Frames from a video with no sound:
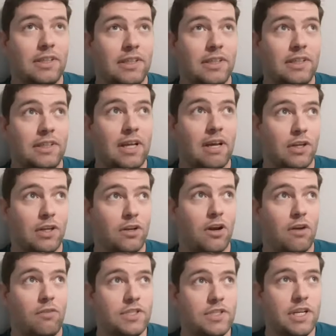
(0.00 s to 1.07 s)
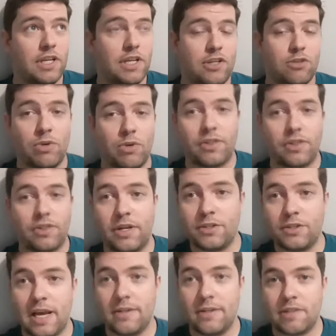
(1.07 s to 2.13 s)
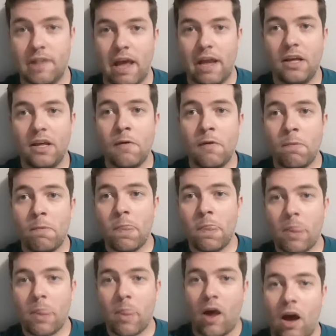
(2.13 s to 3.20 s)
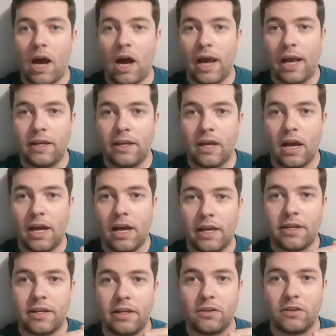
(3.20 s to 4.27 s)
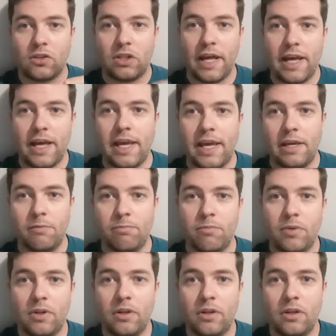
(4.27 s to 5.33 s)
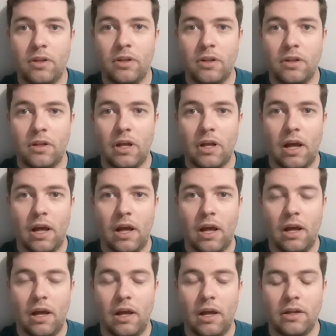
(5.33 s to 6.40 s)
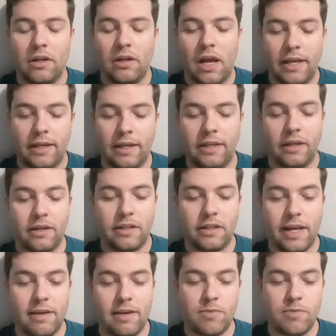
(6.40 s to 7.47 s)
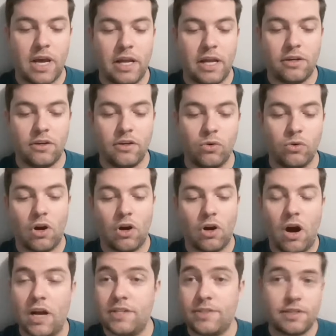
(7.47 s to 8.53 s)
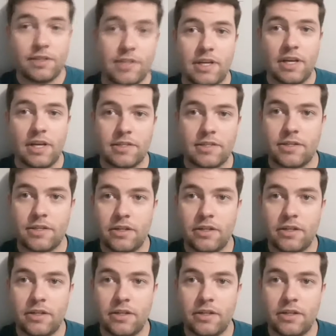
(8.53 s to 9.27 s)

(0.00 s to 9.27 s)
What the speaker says: having a conversation with understands that I can claim that no gods exist